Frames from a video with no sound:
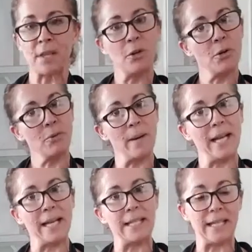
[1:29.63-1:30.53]
cook my
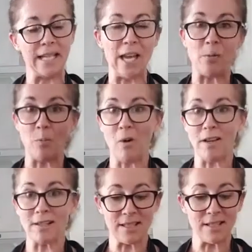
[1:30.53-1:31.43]
onion, and
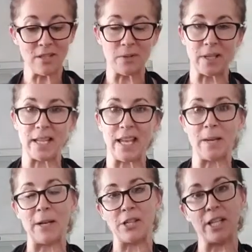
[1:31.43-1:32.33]
whilst it's doing that,
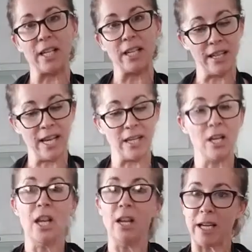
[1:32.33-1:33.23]
I'm actually going to then
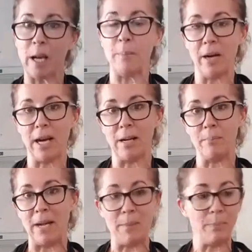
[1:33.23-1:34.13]
get my
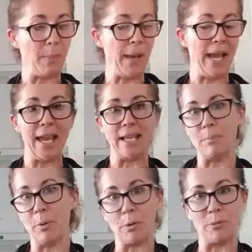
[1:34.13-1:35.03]
meat prepared and
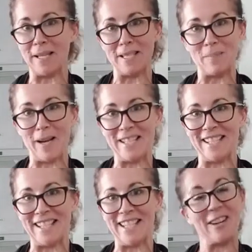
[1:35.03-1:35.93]
put all my
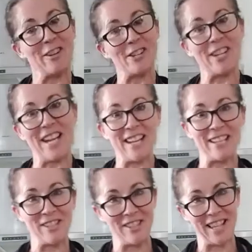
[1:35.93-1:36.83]
spices in, and I'll show you how to
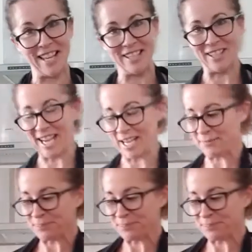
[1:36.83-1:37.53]
do that. Okay.